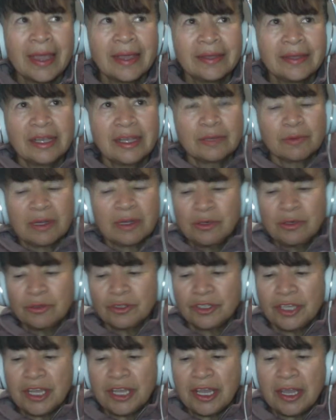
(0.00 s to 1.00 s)
That's why you
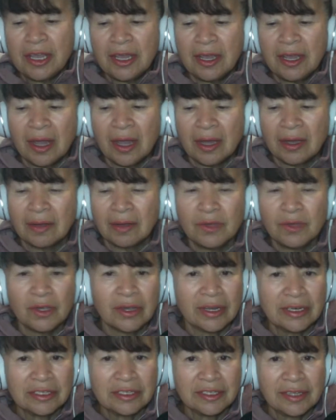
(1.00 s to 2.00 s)
see you
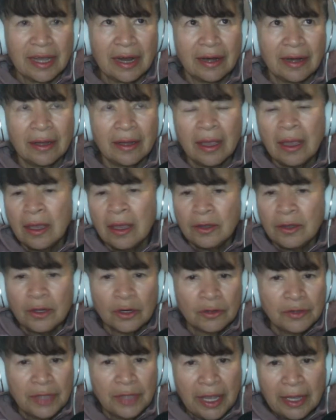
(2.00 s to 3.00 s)
can start,
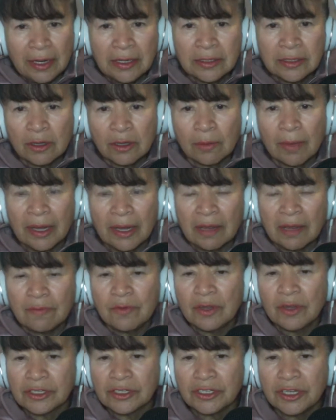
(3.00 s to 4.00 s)
dating somebody if
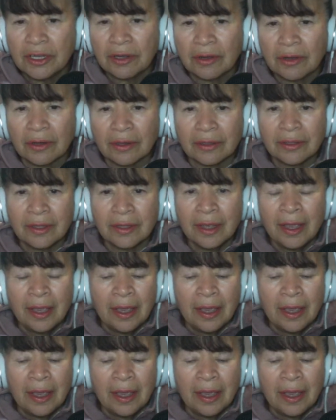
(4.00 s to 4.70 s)
you're single,